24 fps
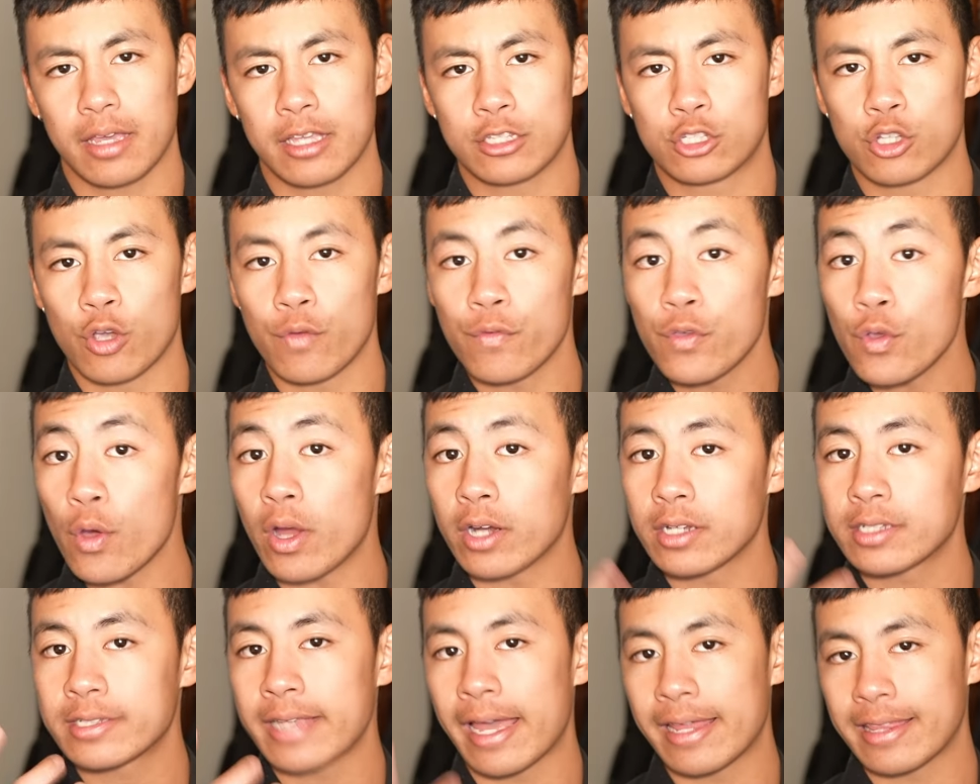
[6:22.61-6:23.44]
And so if you
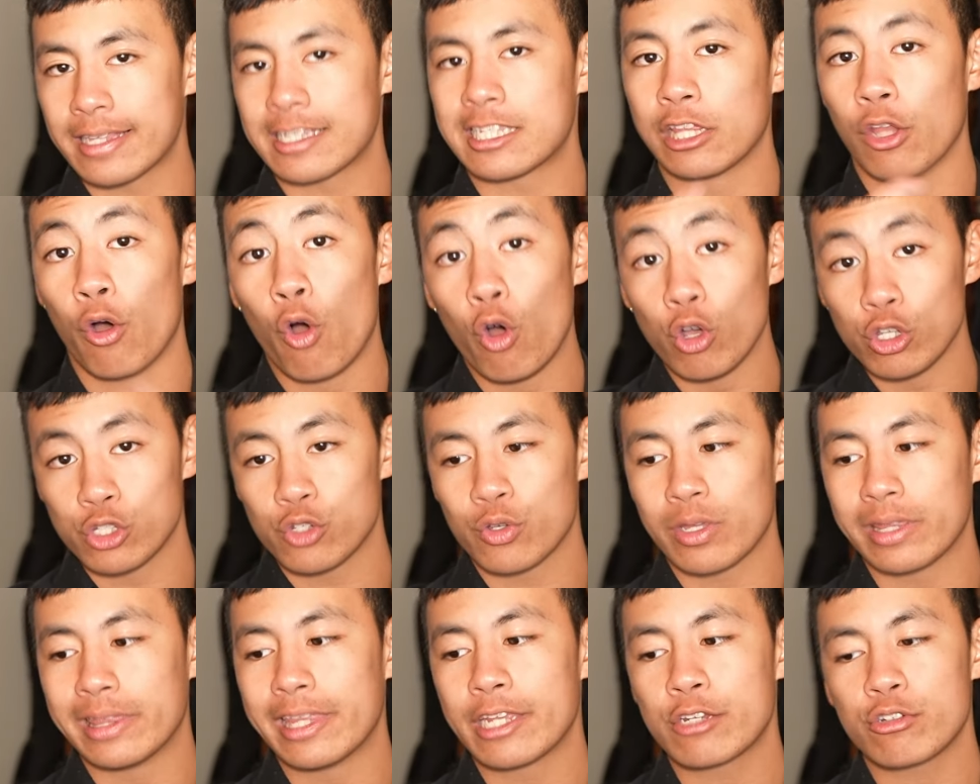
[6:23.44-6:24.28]
understand these laws,
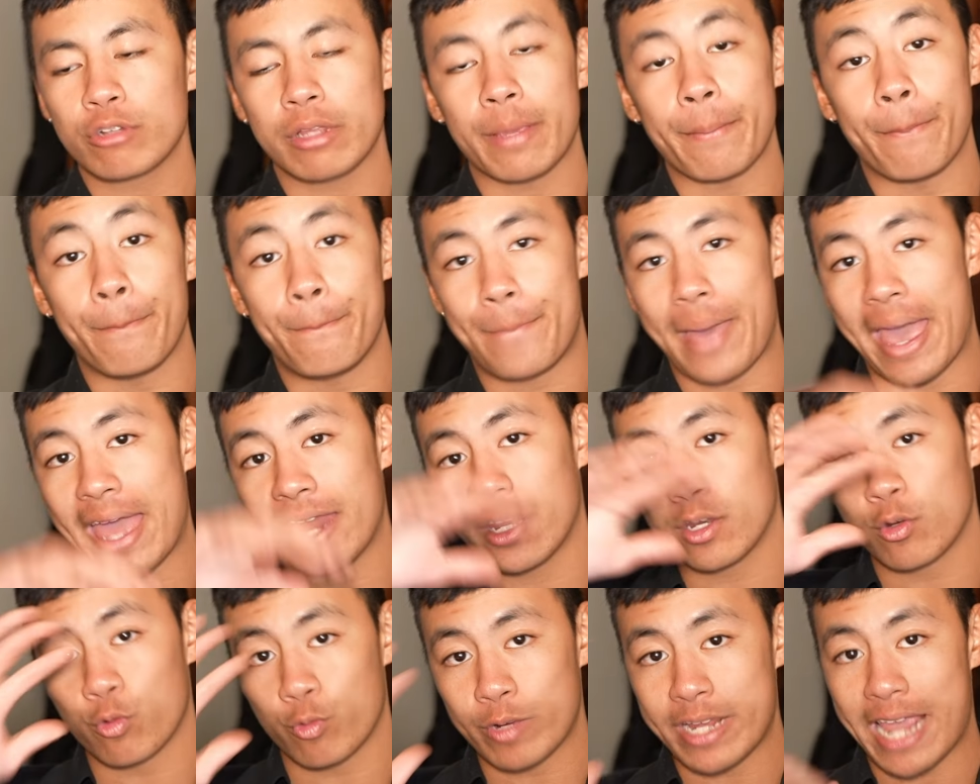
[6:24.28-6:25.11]
you can literally
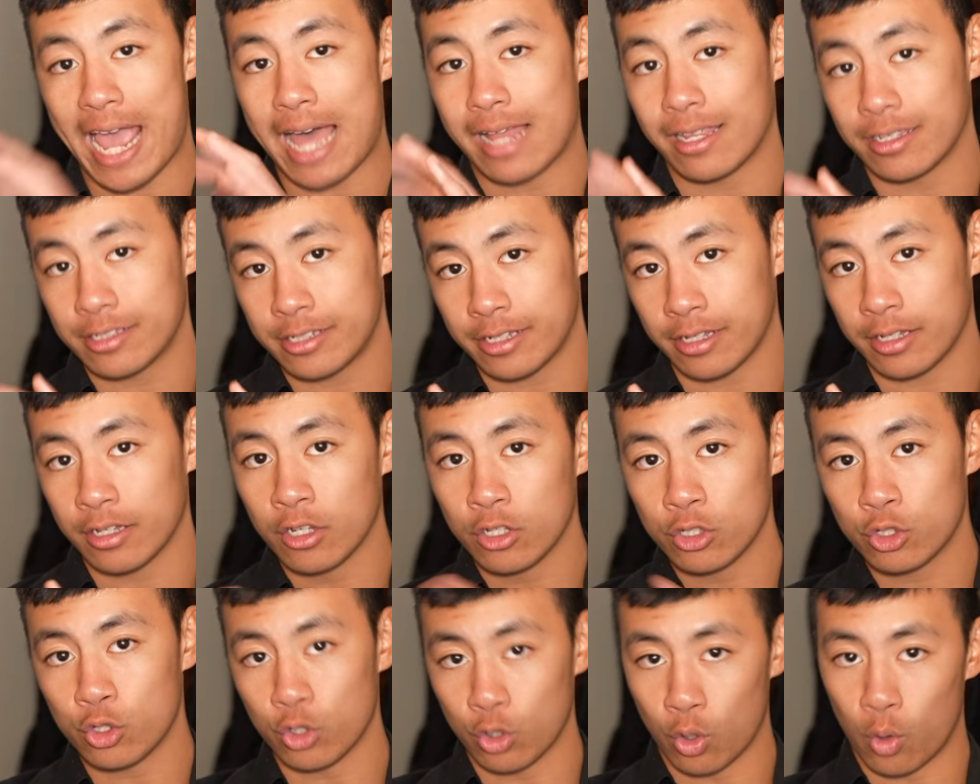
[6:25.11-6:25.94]
bend reality
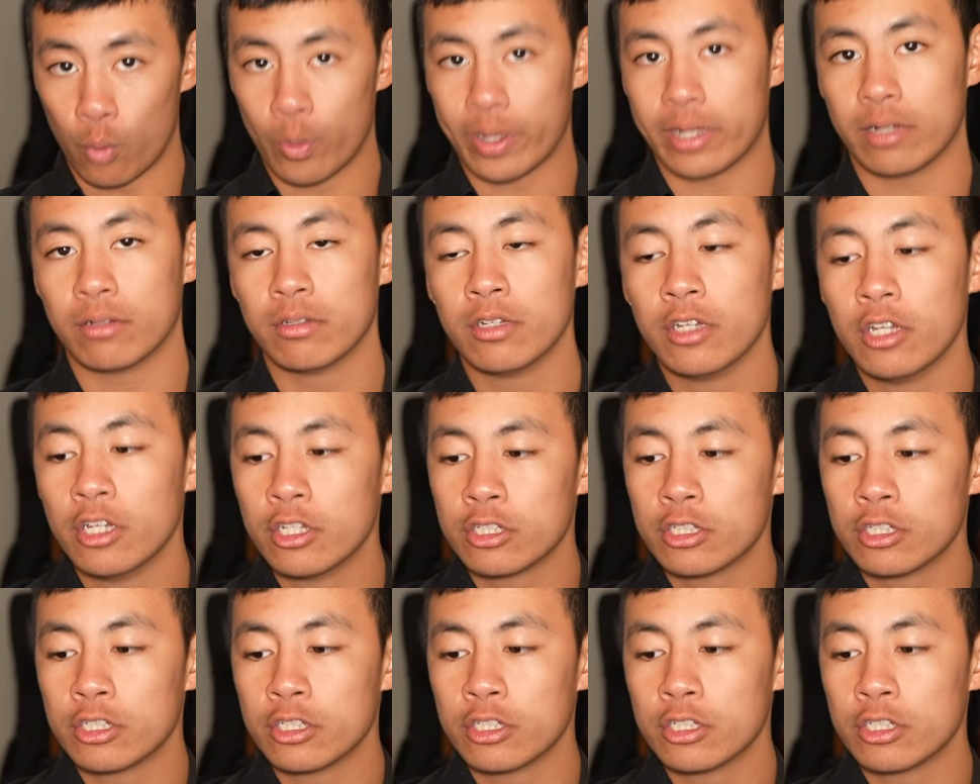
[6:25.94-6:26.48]
to your will.